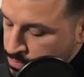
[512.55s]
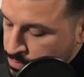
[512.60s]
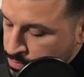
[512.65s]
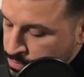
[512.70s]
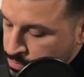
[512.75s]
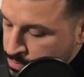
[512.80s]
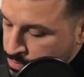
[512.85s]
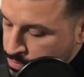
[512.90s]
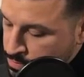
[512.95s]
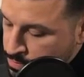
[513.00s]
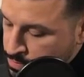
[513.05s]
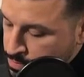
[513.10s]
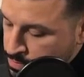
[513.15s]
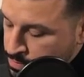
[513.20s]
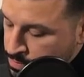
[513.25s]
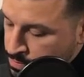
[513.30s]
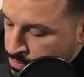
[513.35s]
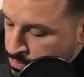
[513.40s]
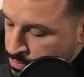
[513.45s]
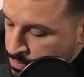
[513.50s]

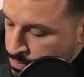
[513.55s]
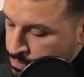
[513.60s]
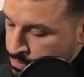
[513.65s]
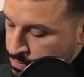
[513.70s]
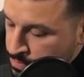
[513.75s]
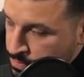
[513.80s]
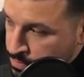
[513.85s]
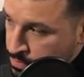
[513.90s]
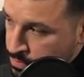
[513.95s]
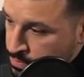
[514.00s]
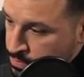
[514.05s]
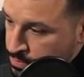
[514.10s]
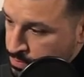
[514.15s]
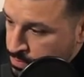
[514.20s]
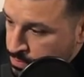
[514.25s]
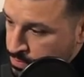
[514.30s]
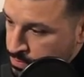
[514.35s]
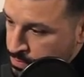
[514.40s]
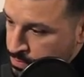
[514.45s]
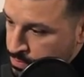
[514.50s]

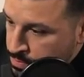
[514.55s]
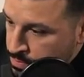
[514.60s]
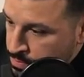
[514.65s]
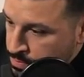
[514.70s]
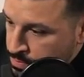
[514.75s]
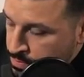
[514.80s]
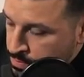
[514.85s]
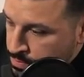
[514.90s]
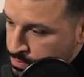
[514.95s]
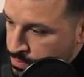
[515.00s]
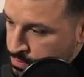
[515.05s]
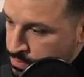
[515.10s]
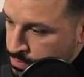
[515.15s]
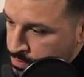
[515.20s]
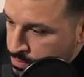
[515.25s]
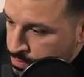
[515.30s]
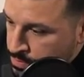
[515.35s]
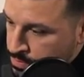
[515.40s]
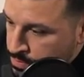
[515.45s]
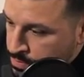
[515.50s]

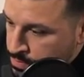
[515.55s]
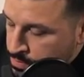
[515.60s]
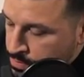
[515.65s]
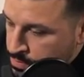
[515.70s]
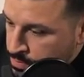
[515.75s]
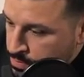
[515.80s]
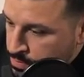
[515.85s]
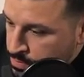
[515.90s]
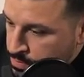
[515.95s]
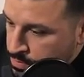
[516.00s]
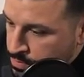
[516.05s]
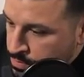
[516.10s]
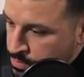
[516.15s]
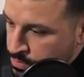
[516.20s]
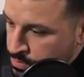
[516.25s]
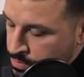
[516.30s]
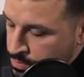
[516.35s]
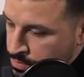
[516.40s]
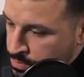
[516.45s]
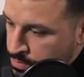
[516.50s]

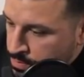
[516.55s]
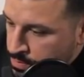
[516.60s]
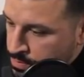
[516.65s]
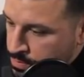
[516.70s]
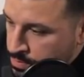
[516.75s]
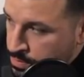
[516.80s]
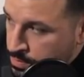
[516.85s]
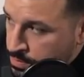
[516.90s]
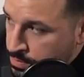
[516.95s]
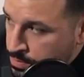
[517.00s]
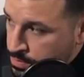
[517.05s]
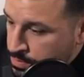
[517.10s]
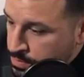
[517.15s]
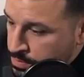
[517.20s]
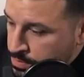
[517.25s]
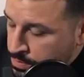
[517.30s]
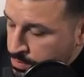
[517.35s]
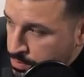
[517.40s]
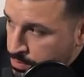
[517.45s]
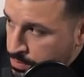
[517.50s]

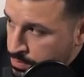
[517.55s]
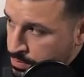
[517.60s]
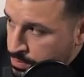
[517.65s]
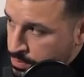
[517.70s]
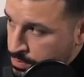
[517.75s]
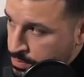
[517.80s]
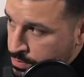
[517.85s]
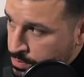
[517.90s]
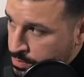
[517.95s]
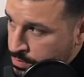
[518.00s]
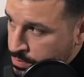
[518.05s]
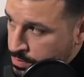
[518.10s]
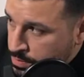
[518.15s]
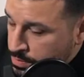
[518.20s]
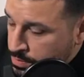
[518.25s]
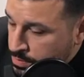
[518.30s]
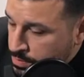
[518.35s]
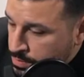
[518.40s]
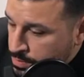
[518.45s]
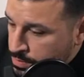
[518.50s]

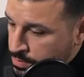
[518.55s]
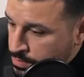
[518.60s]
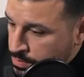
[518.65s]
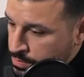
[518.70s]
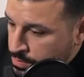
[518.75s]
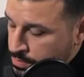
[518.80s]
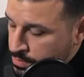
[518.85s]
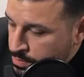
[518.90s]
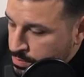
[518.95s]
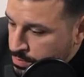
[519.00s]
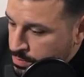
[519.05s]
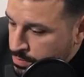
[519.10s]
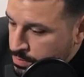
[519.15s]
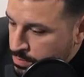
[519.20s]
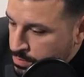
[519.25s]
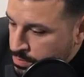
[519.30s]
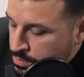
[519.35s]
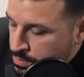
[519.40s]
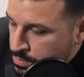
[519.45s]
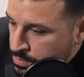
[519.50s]

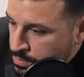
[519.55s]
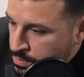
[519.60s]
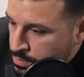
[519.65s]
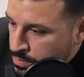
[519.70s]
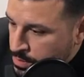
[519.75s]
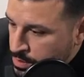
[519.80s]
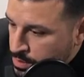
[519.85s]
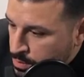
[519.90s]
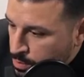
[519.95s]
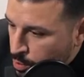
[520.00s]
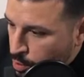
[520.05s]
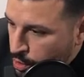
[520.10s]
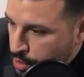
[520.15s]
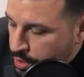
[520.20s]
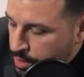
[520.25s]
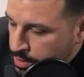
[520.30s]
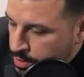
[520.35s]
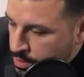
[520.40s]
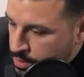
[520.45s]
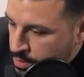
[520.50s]
(silent)